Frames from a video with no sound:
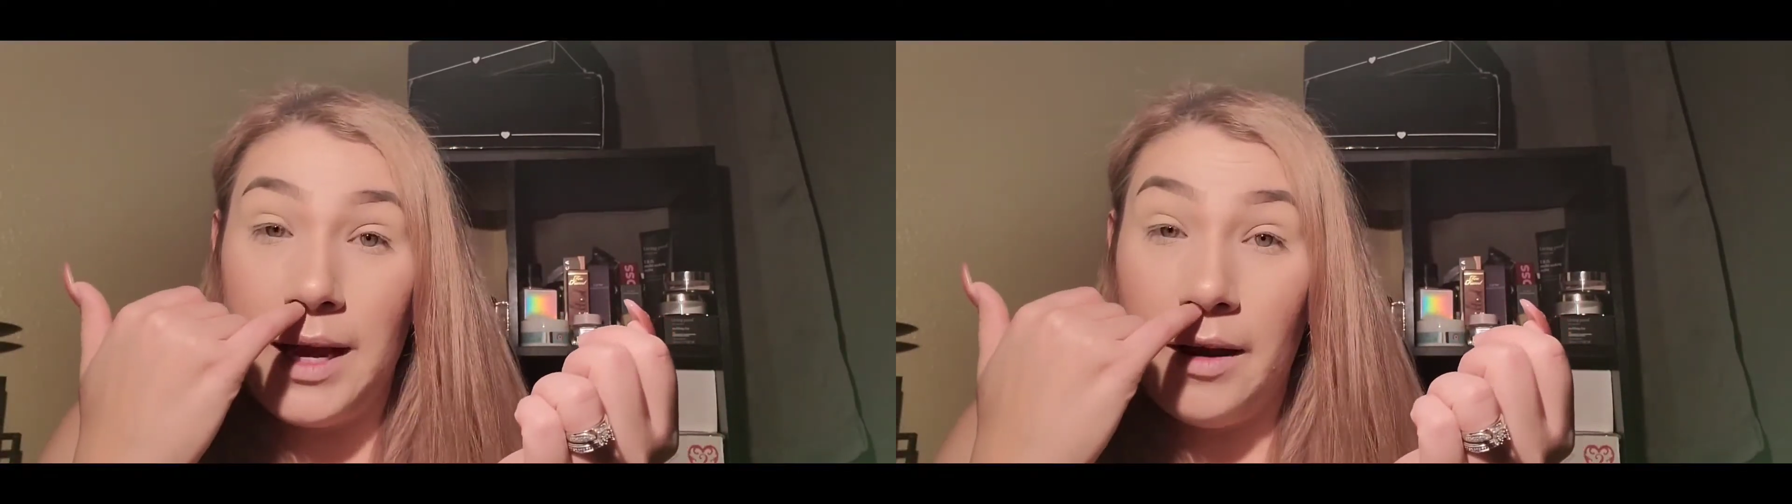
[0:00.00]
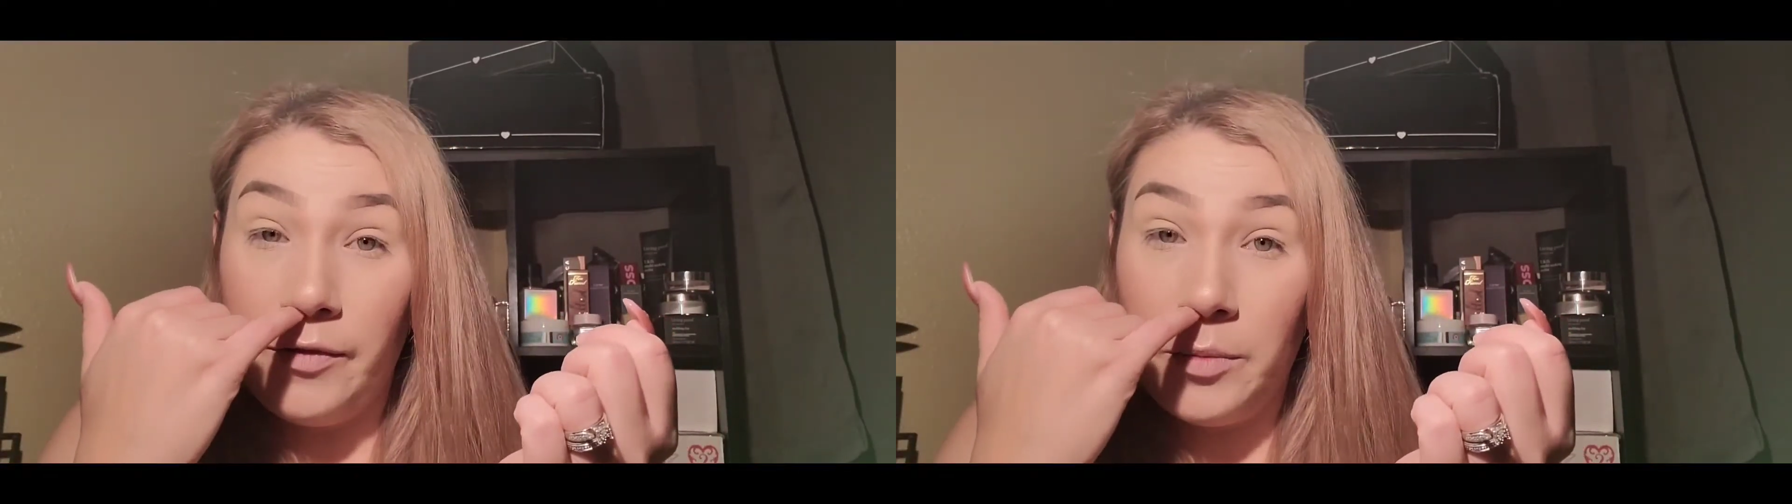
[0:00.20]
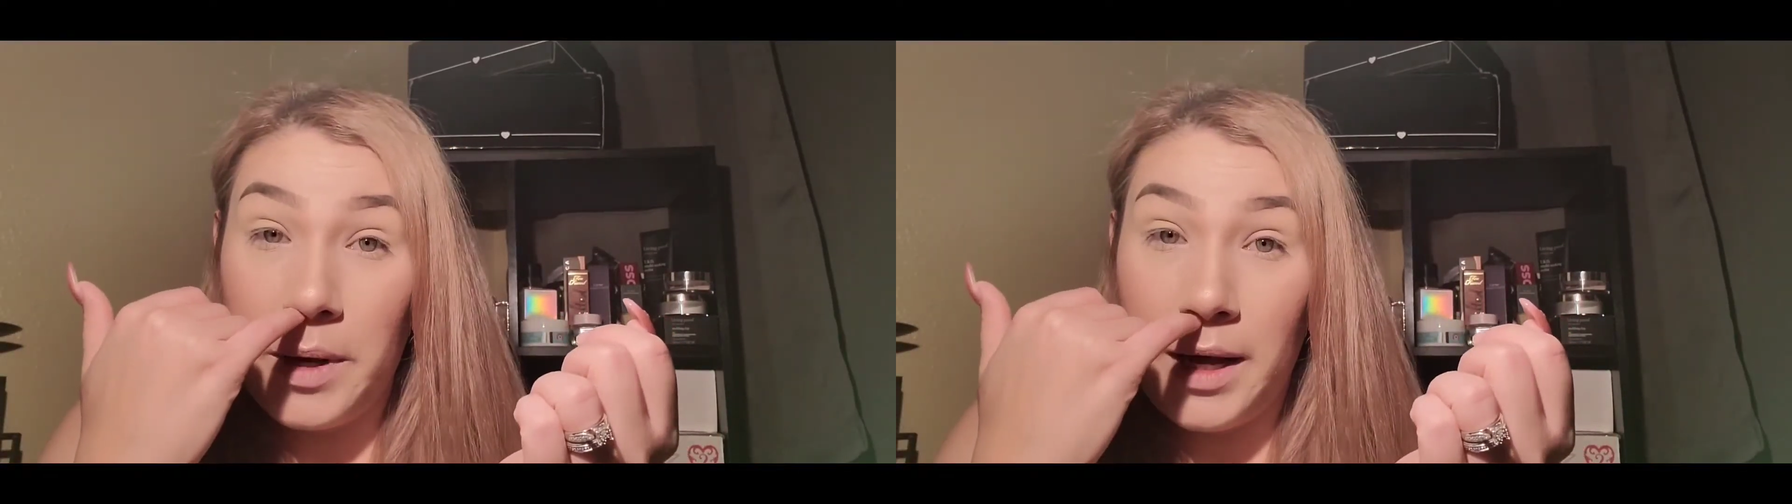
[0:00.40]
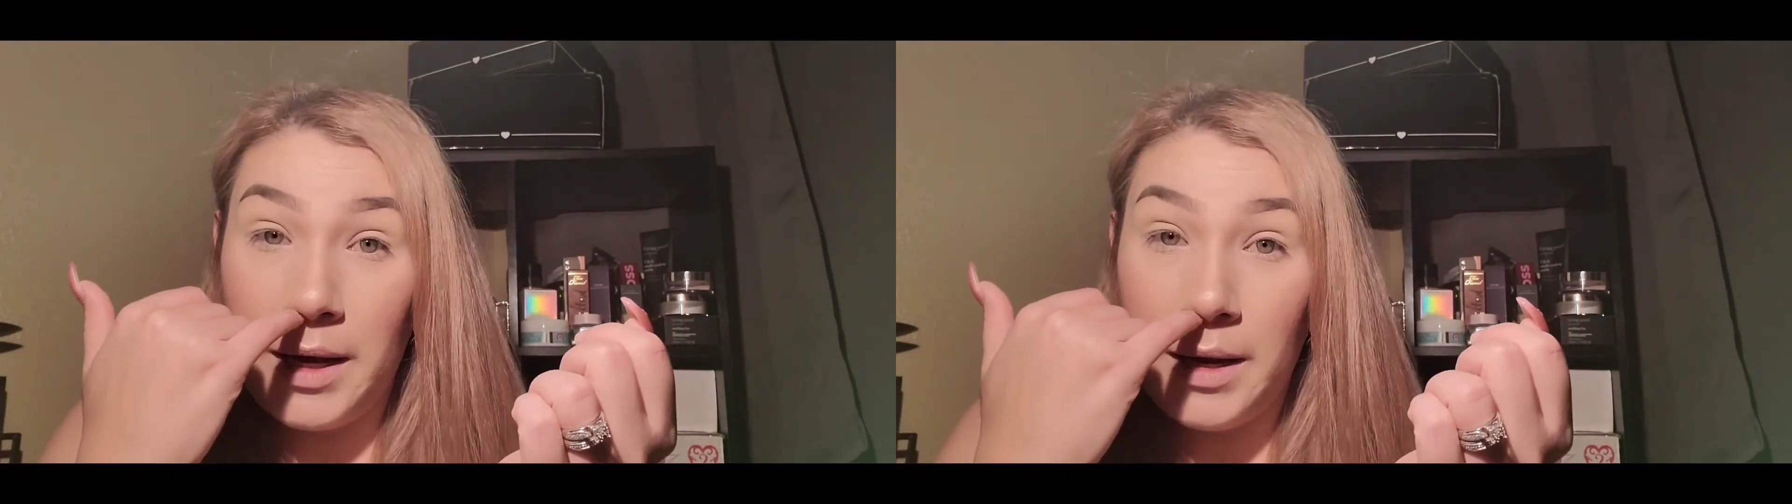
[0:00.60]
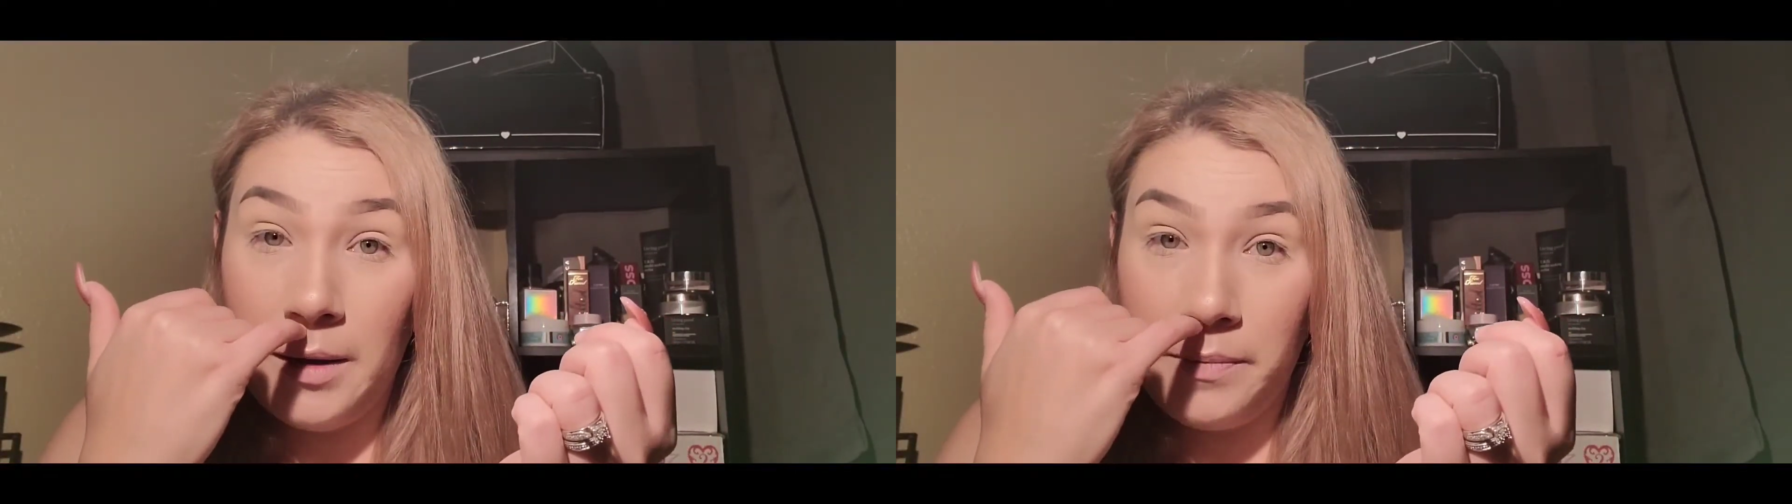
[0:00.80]

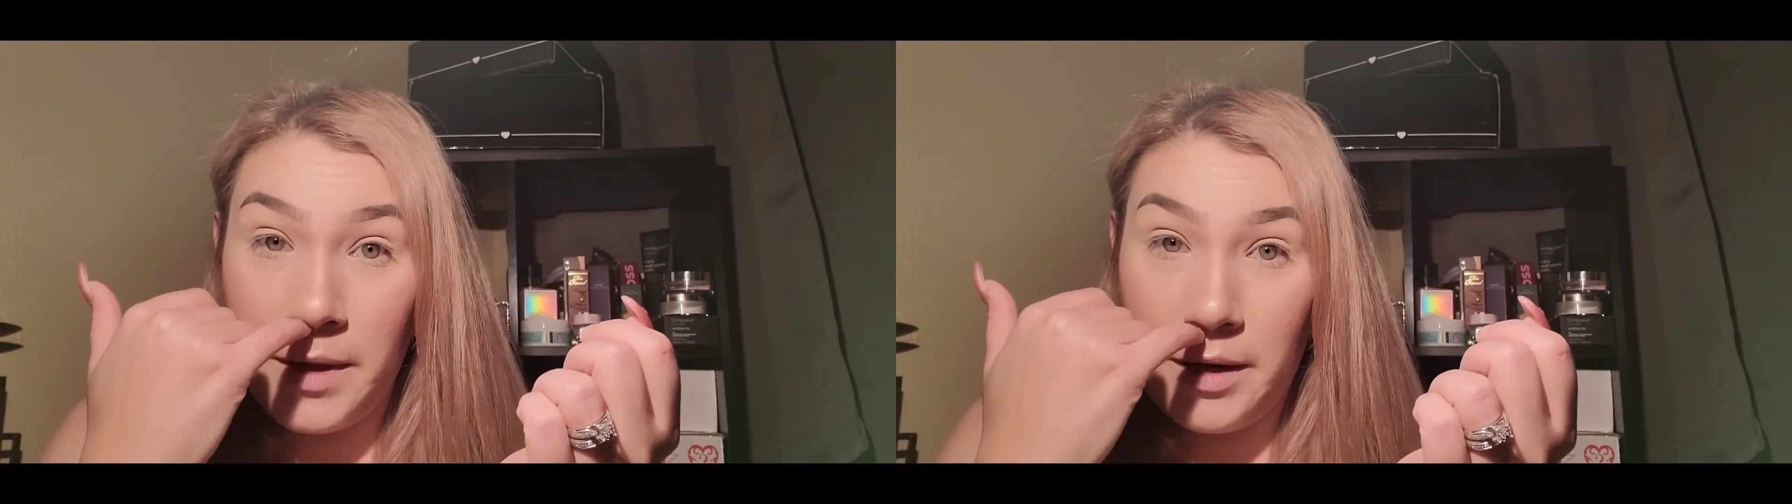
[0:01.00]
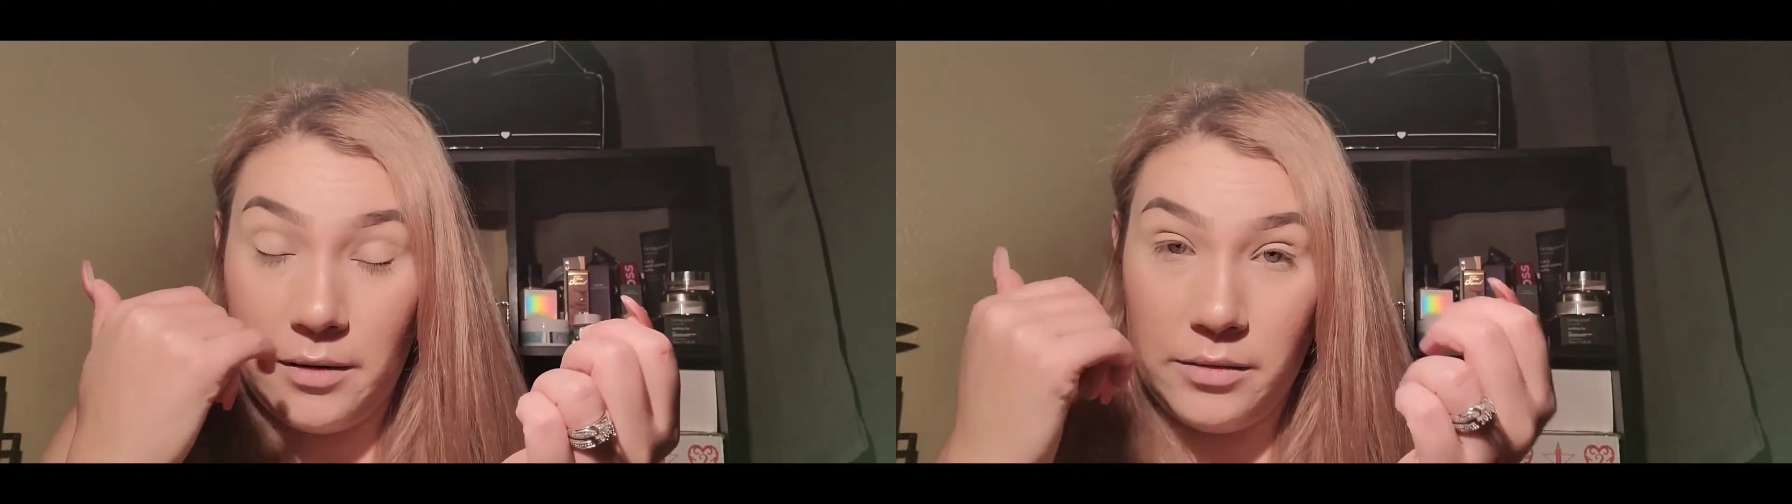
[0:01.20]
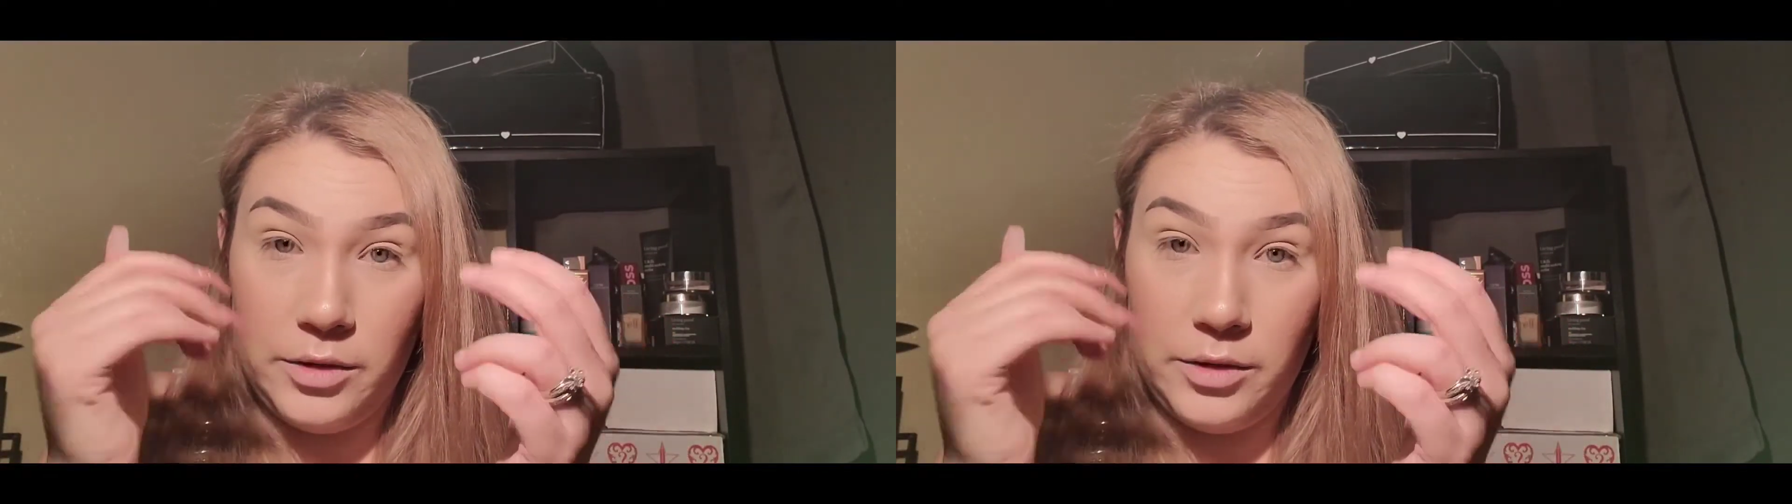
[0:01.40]
Afterpay up there.